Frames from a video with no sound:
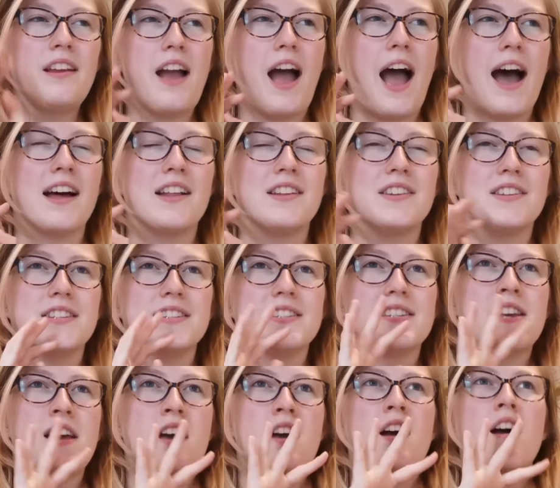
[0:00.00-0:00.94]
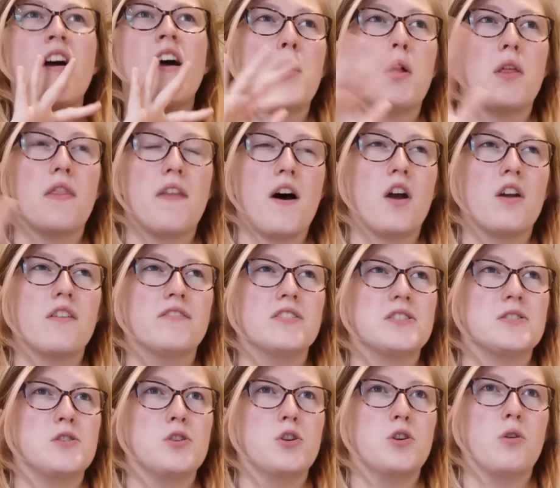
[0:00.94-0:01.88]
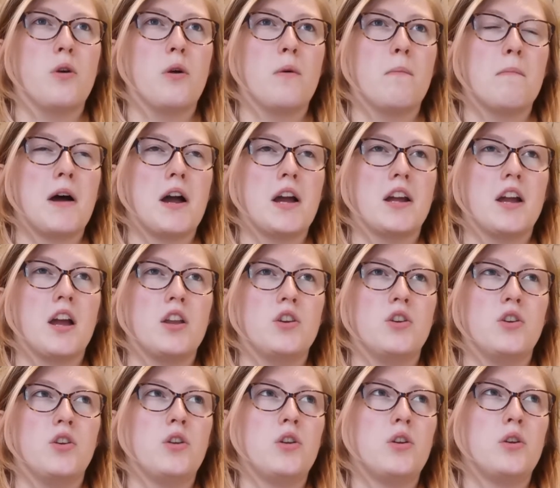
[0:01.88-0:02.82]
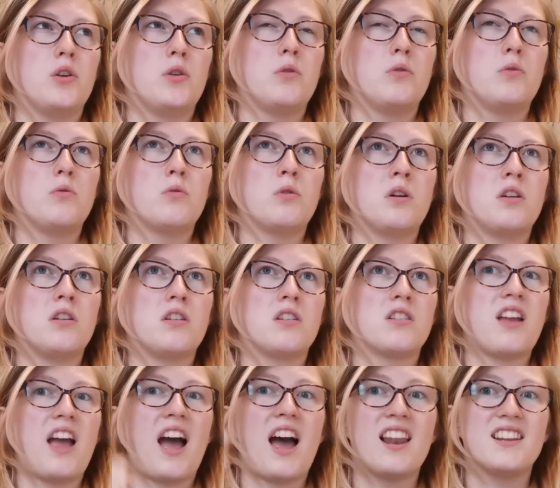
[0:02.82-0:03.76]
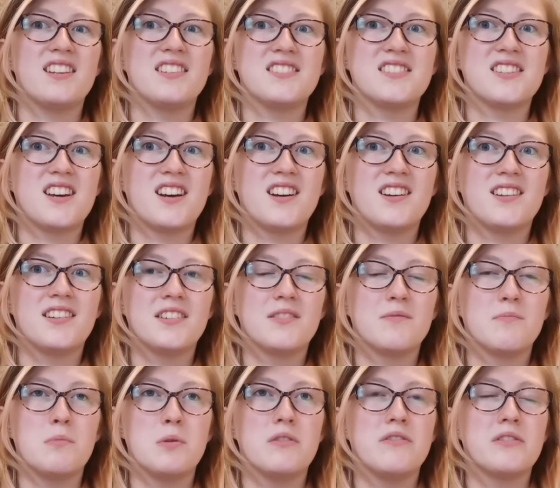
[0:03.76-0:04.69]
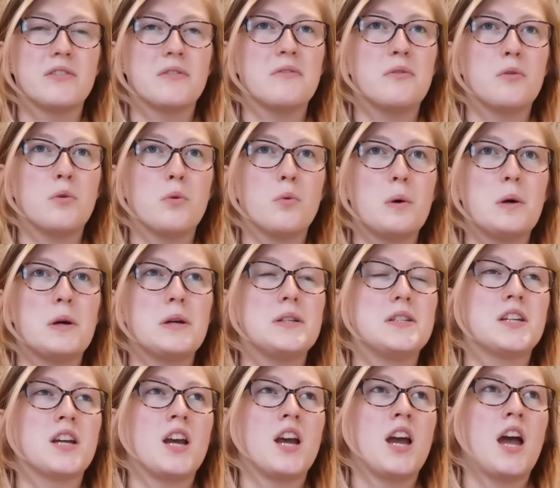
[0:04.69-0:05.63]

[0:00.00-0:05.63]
and put that over to my new calendar moving forward,